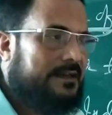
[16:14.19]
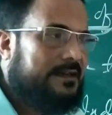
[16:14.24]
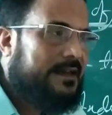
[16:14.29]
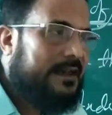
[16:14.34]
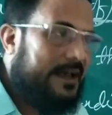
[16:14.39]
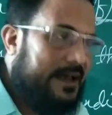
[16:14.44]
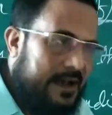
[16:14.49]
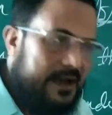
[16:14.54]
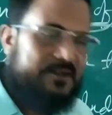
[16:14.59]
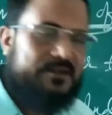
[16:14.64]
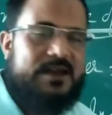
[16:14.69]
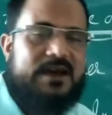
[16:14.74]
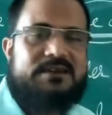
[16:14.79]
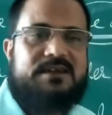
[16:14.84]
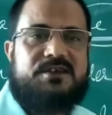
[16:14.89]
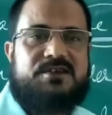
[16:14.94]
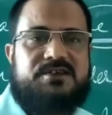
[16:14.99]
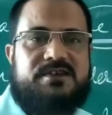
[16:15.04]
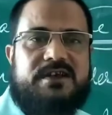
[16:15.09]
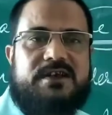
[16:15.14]
There are
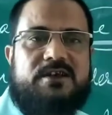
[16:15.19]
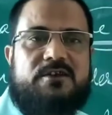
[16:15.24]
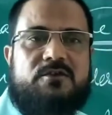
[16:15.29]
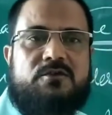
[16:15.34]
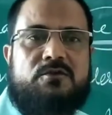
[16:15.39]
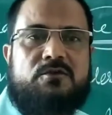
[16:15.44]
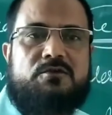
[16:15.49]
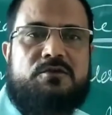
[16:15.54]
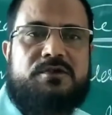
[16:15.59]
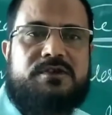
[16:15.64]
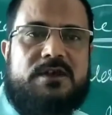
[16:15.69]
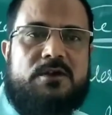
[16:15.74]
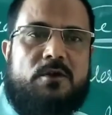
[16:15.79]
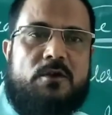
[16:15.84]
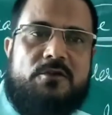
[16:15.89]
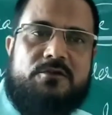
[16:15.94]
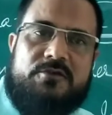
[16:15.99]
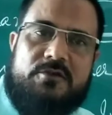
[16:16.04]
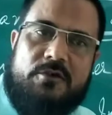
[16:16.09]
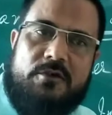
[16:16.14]
other states which are
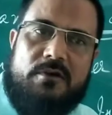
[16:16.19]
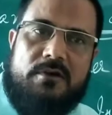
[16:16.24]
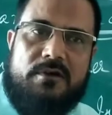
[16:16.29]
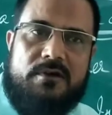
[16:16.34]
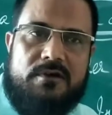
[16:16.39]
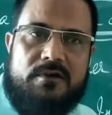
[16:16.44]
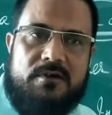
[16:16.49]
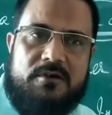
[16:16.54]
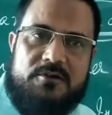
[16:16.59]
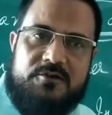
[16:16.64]
also